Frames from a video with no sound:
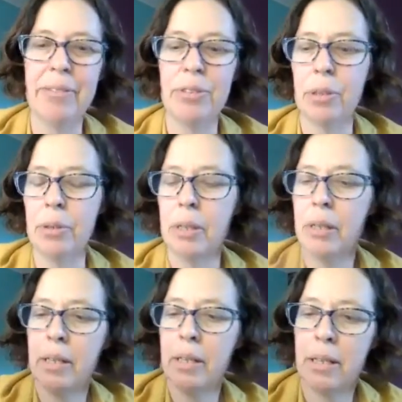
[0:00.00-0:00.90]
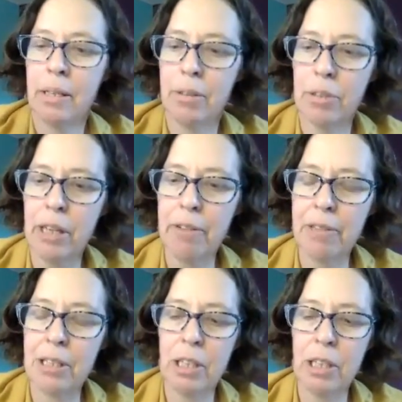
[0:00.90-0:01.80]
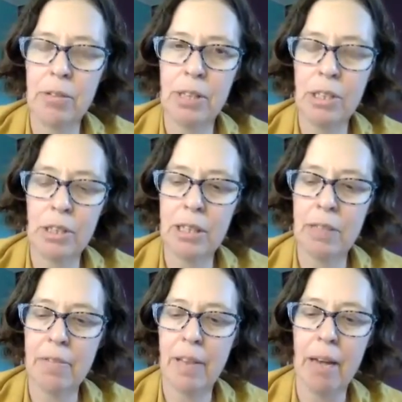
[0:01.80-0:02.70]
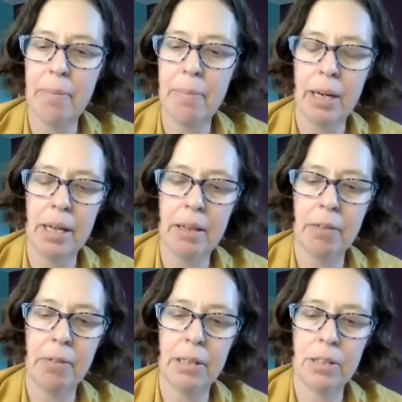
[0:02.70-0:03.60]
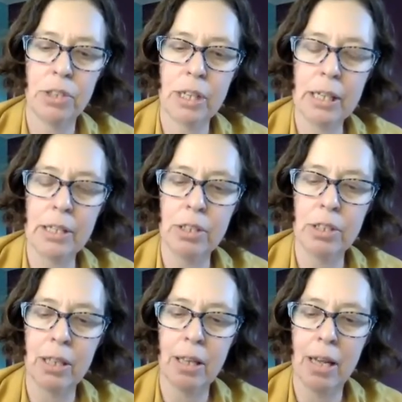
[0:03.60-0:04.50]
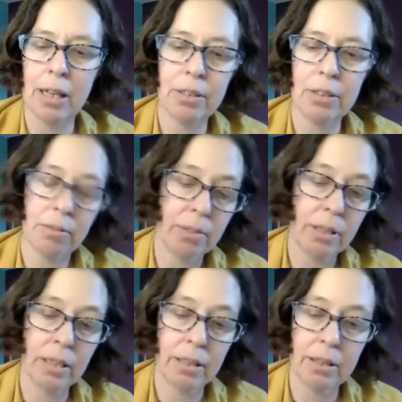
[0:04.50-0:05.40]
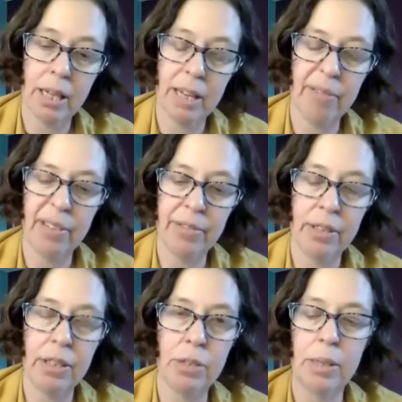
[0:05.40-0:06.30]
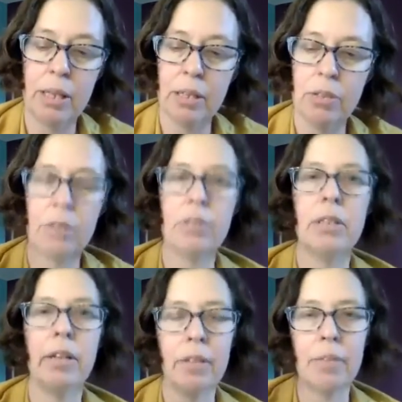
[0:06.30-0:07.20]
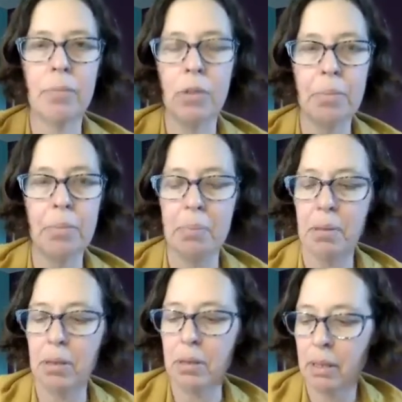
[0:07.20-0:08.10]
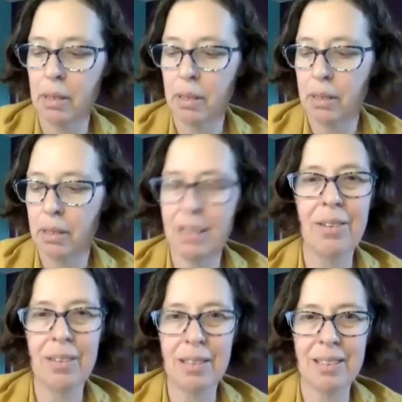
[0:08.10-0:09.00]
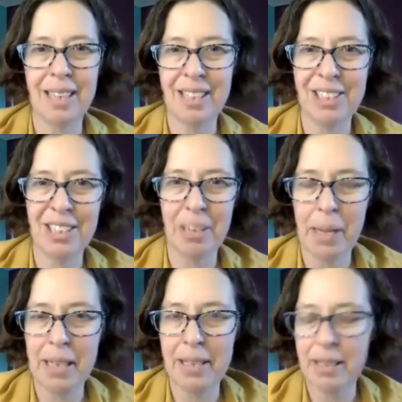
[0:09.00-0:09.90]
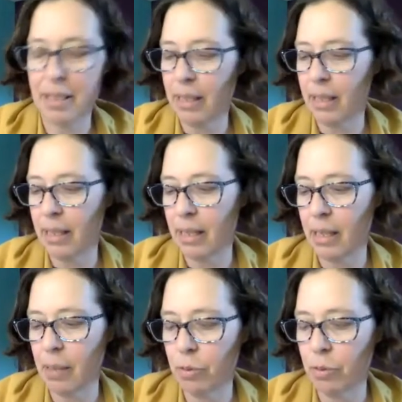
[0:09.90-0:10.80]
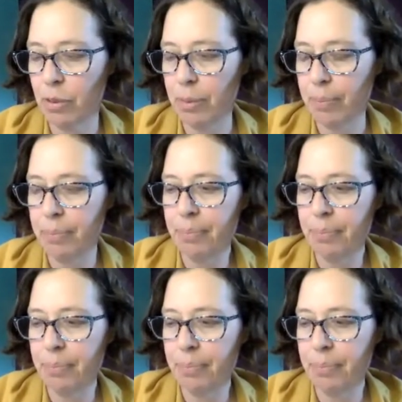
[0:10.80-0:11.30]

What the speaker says: So there's definitely generations of that, but I think what has changed in the last really 10, 15, 20 years is definitely more people say, no, this is actually our medicine and it comes from